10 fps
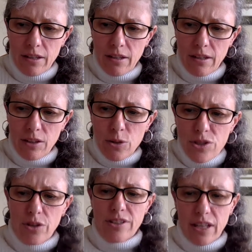use
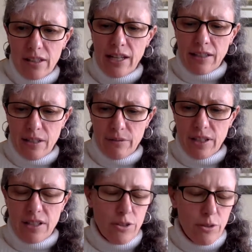our daily
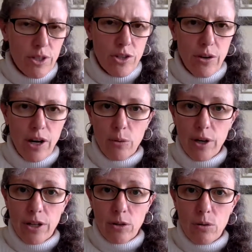activities to reach our
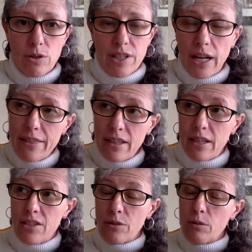outright goals? And I think
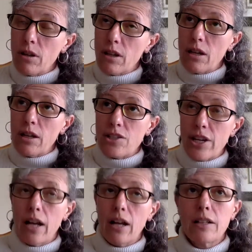that's a
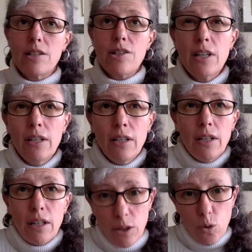challenge
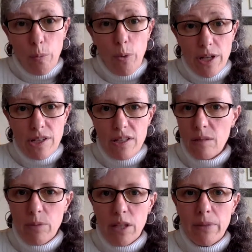in corporations
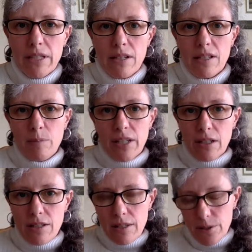and big business,
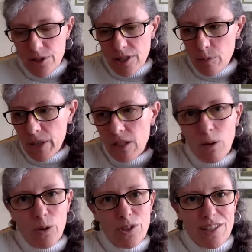because there's these big
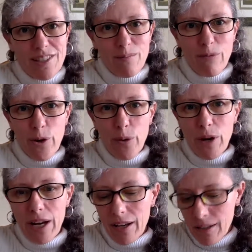goals that seem far
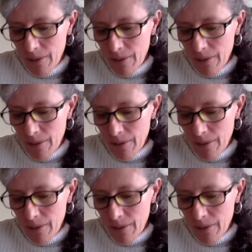away.